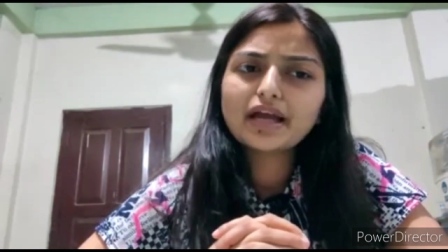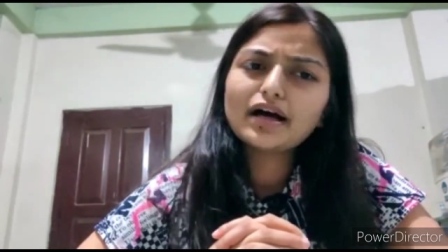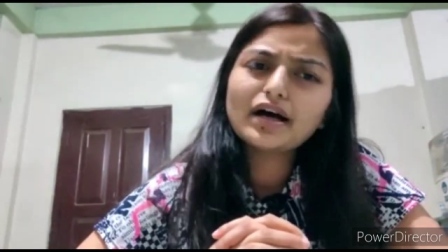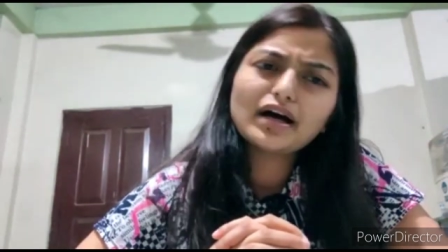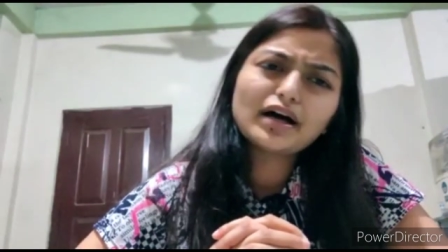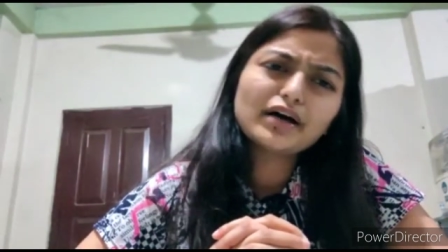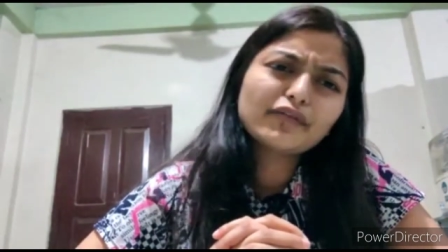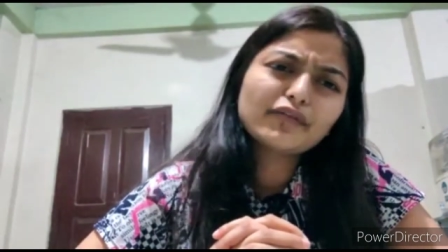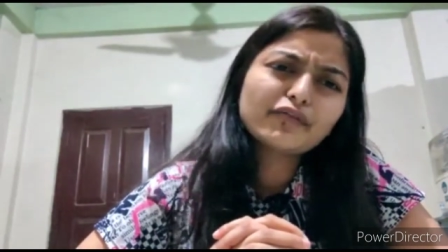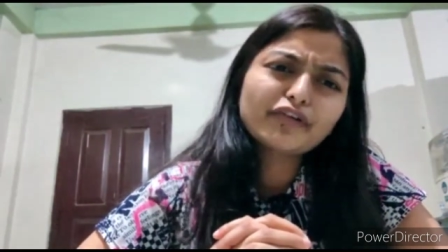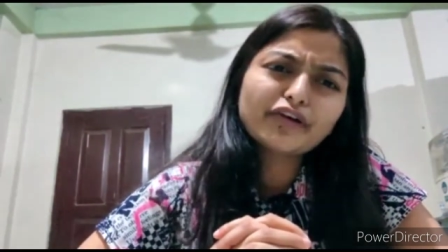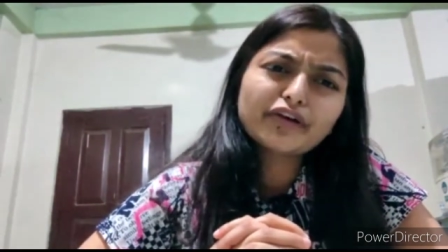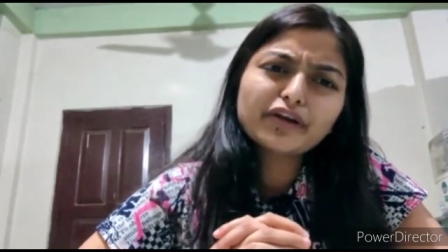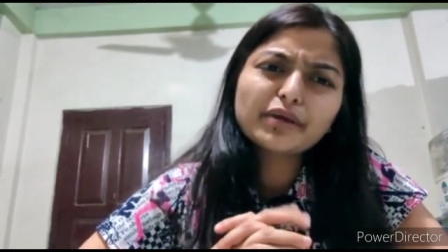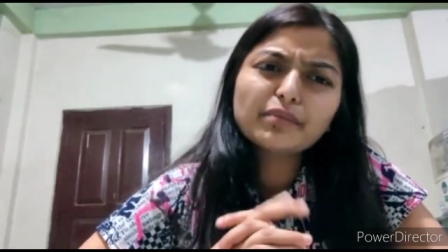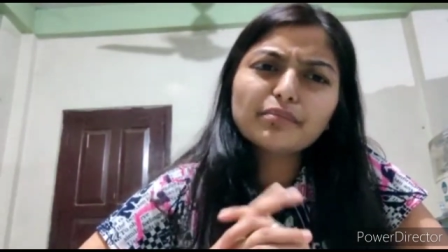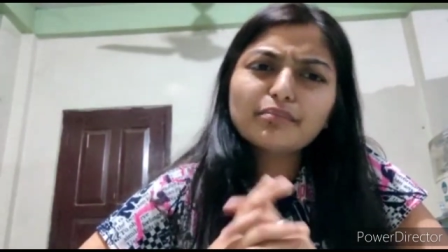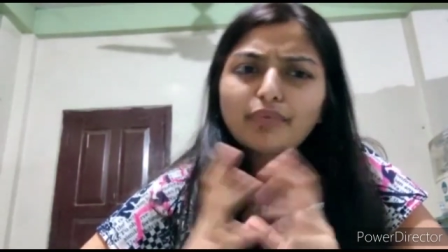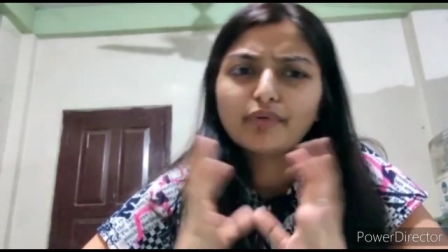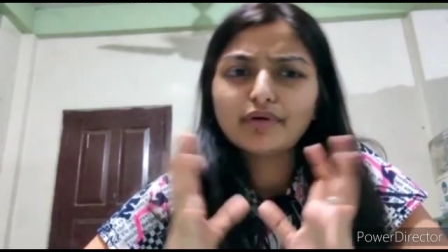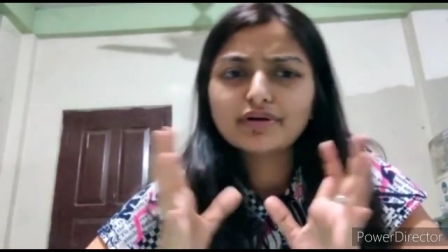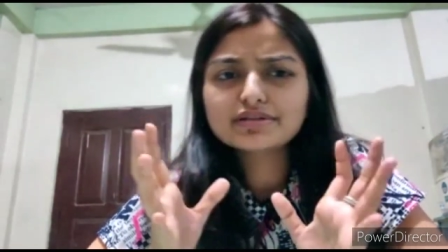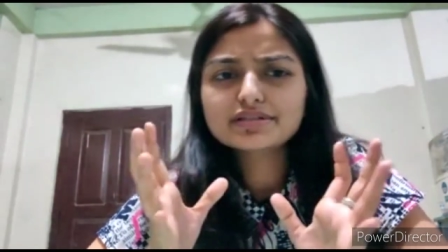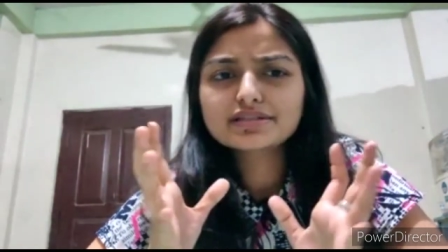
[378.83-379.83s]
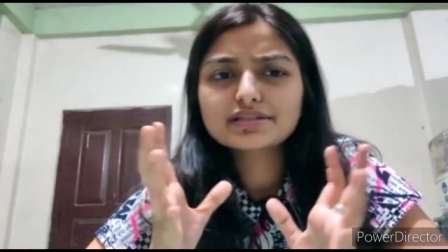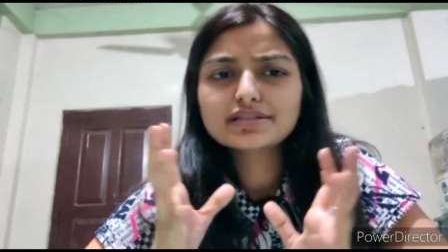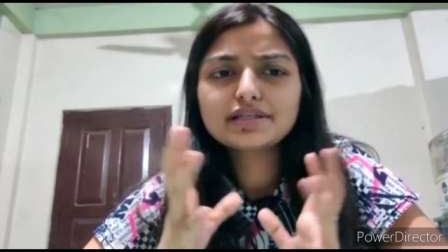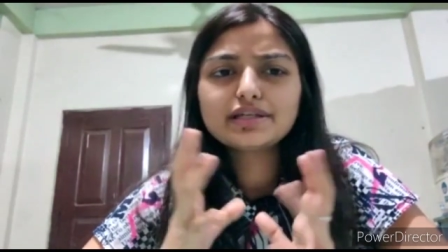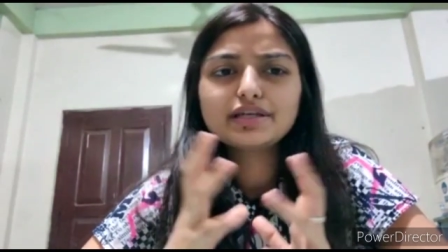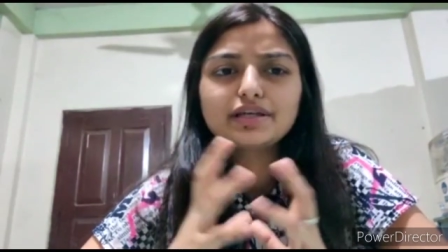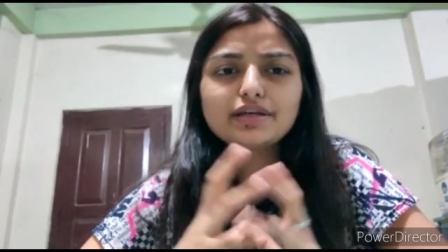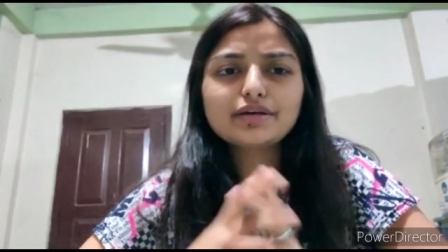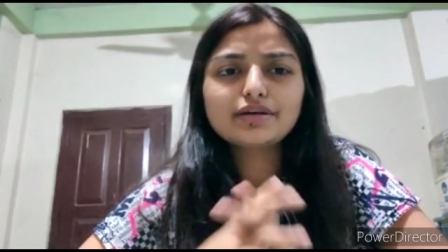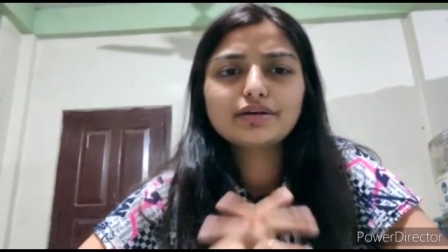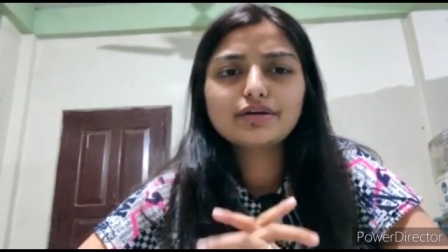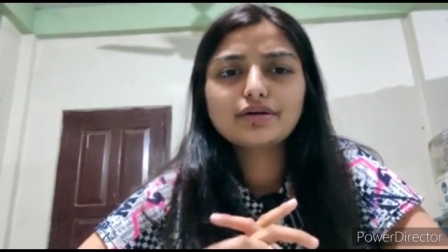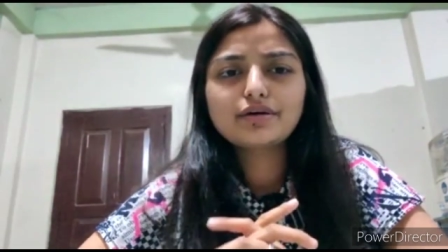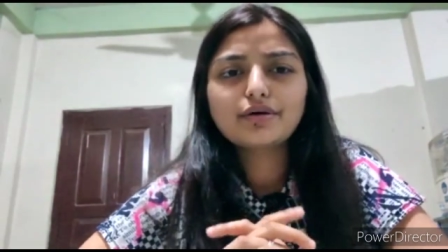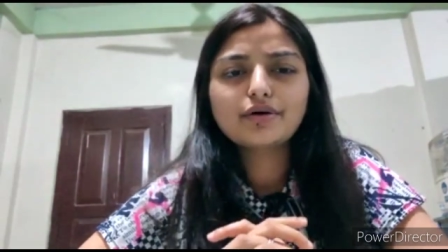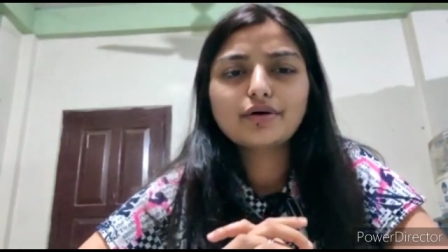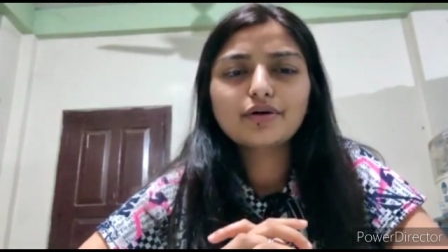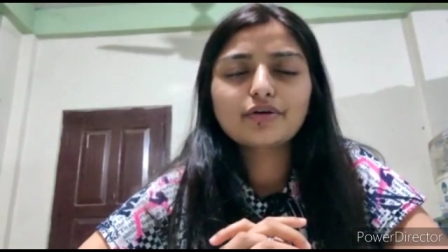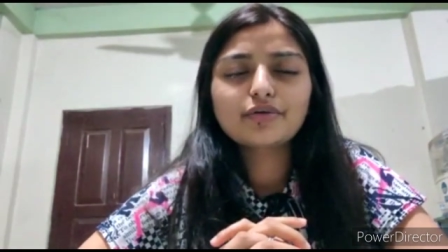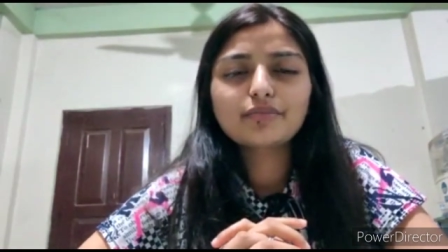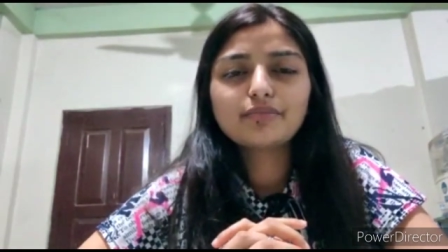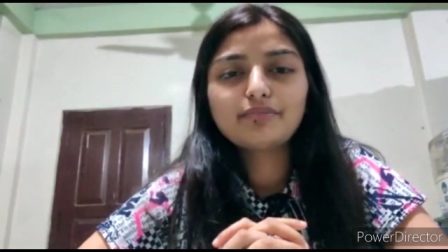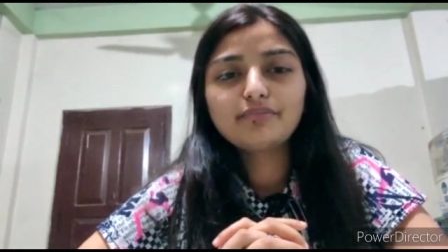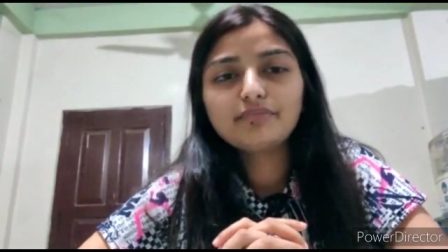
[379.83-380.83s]
a, a very bossy
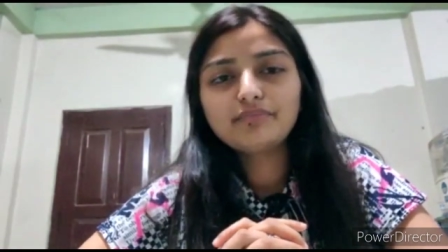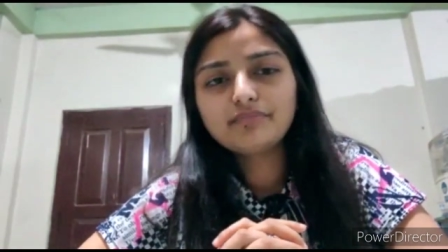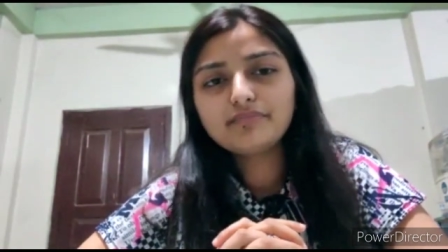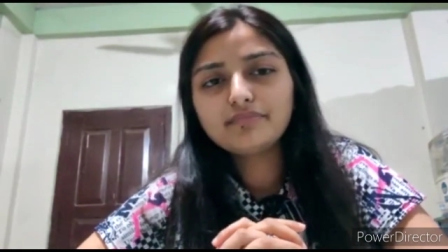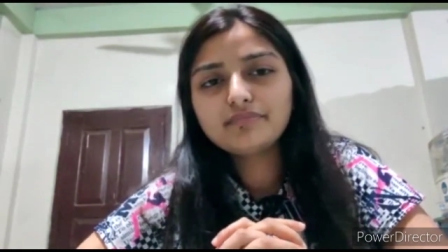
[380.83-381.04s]
or